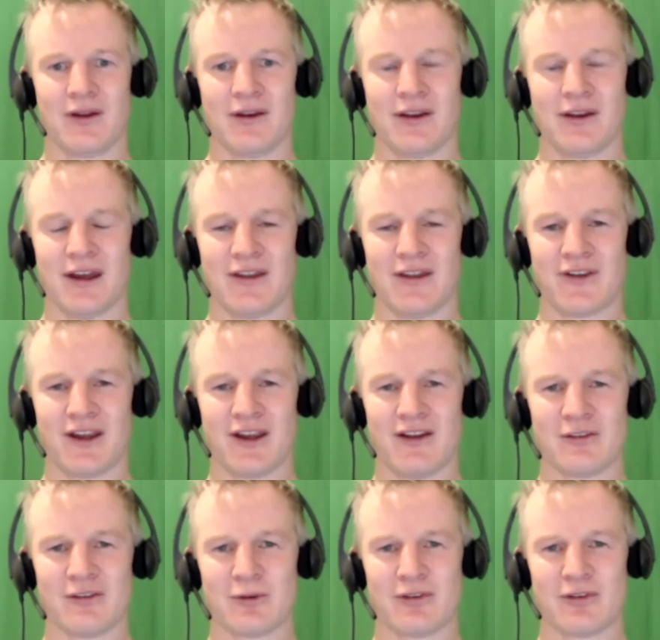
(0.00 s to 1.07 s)
Now, if
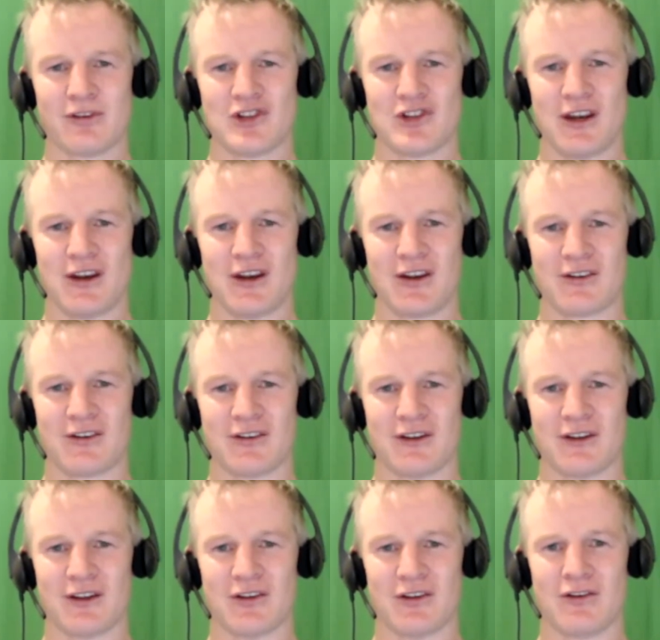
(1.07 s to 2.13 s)
cancer was a genetic
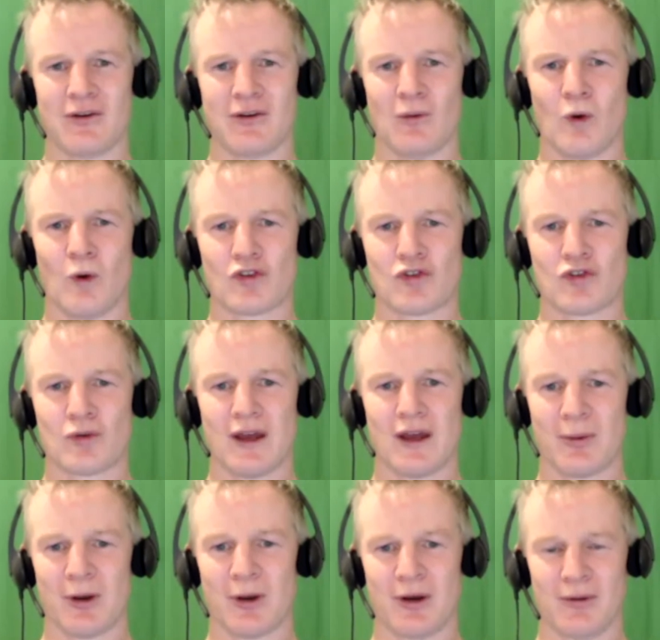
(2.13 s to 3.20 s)
disease, what should
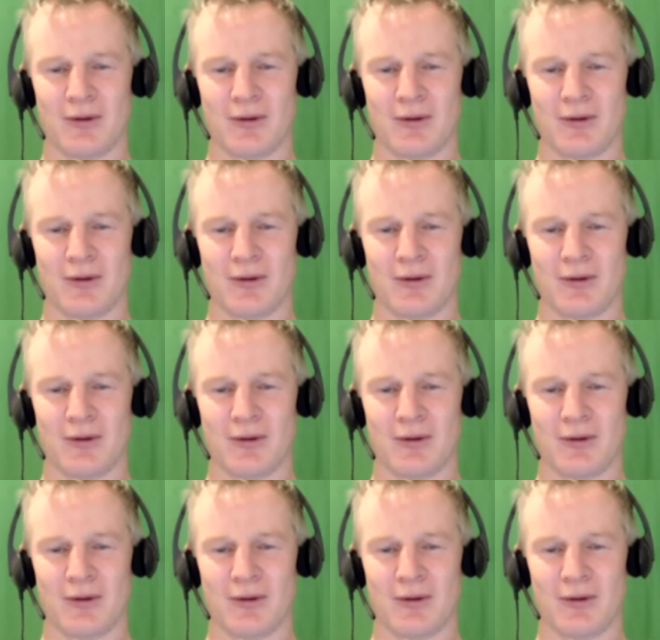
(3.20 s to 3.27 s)
happen?